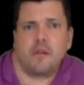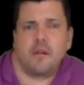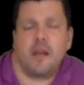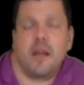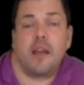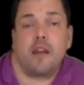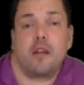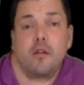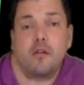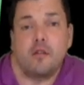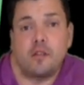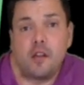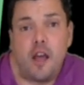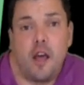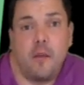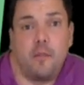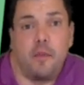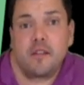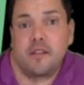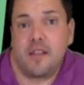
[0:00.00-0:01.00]

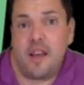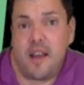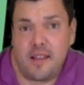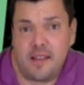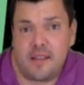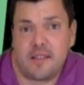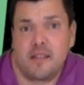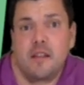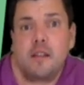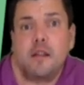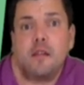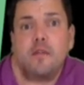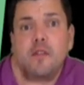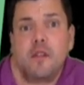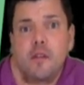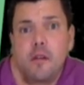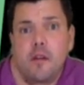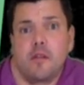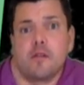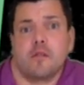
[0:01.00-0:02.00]
Endoscopic testing of
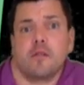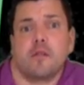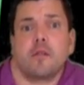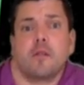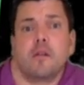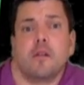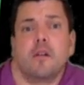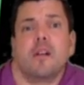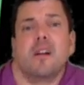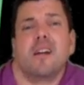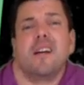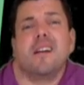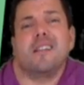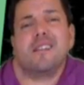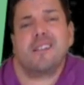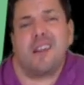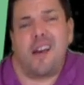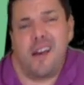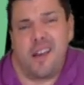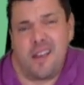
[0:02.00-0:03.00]
the ulcer
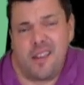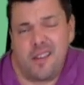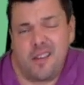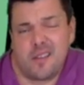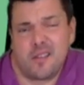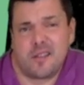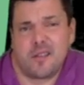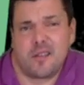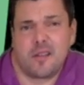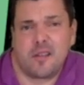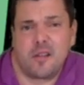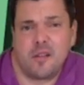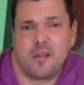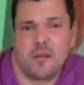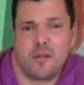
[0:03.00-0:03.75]
does.